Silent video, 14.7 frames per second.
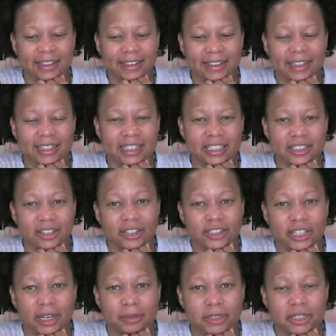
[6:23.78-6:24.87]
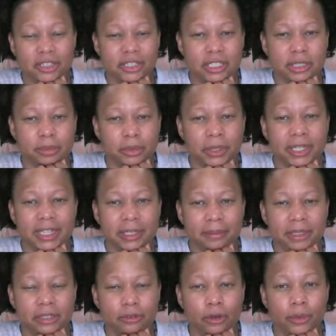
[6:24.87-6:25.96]
And it's our job to just support them
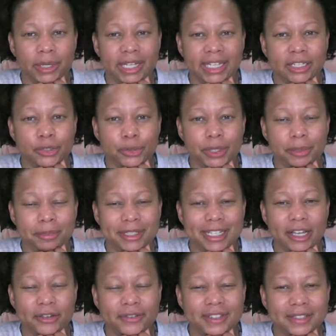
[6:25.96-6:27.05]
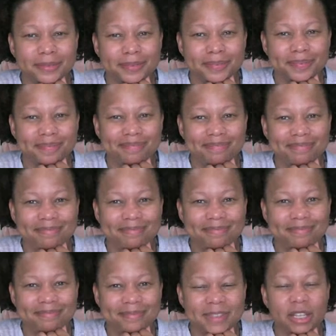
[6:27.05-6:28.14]
in growing into themselves.
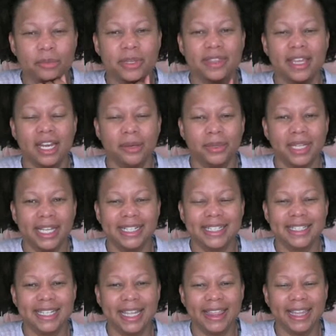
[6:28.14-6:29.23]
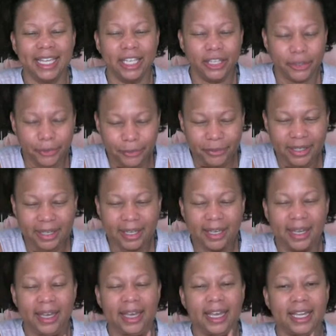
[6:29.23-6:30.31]
With that, I would like to say thank you,
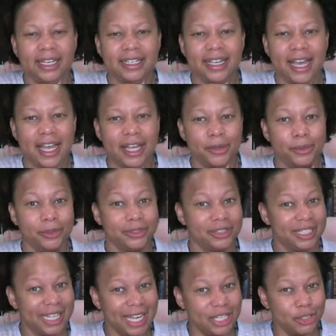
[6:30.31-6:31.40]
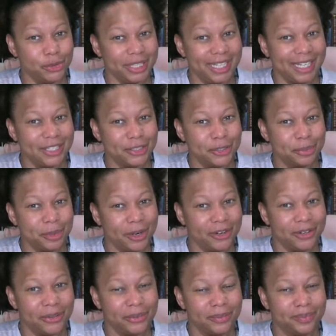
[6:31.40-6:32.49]
and I will catch you again
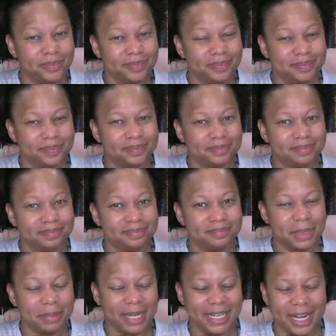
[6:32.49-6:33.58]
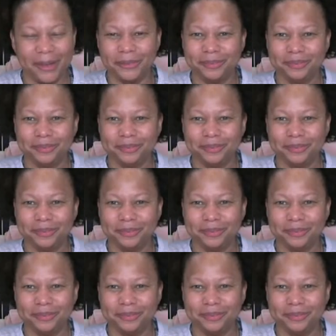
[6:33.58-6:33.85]
tomorrow. Bye-bye now.